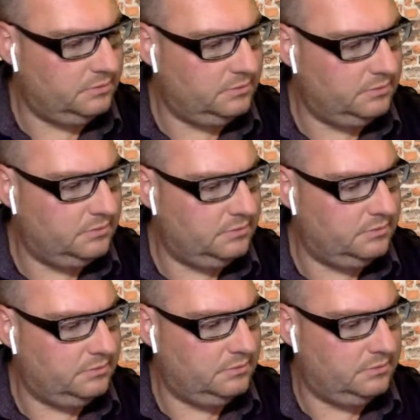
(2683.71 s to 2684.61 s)

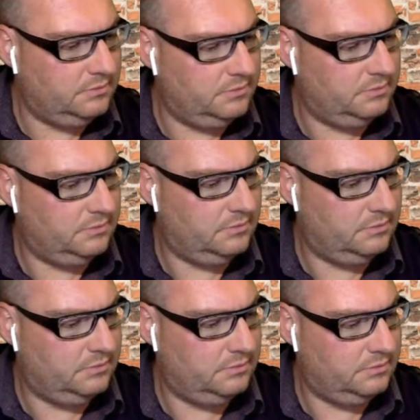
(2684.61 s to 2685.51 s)

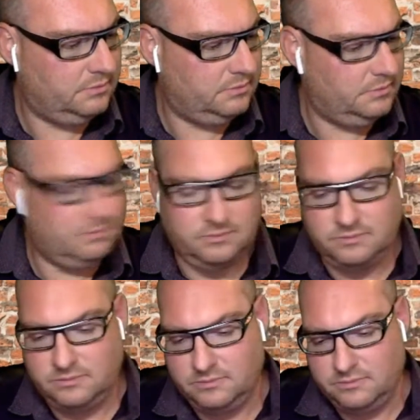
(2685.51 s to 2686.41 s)

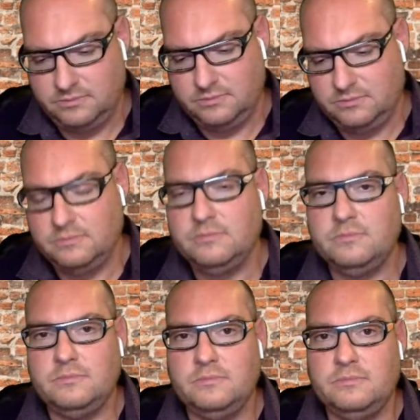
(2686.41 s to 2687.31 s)

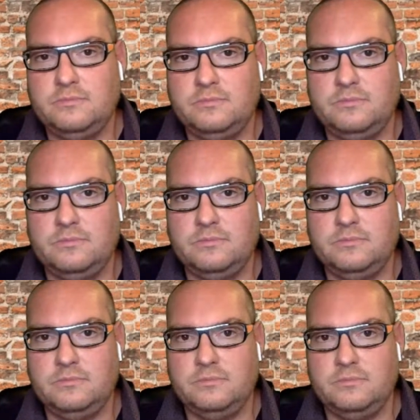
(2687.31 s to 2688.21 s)

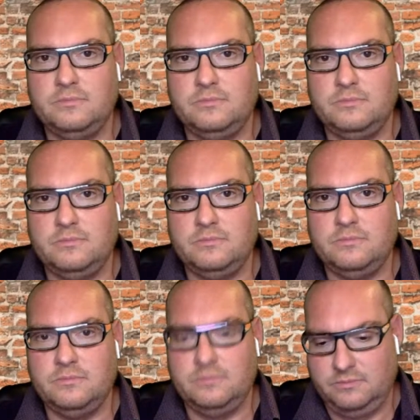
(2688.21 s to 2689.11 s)

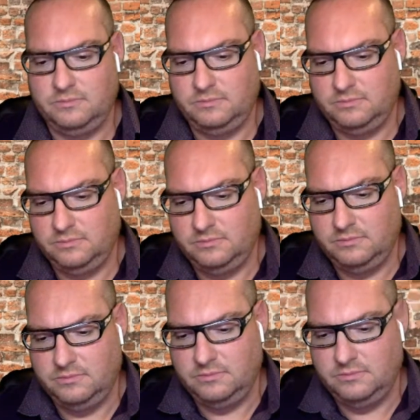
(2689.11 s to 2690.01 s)

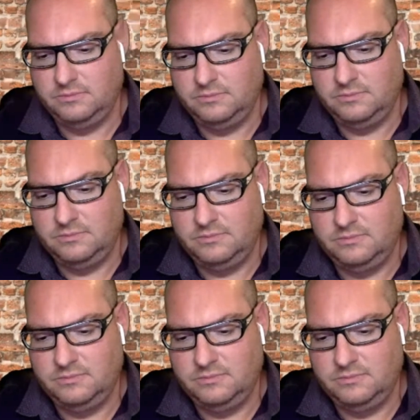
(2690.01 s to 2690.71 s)
[no speech]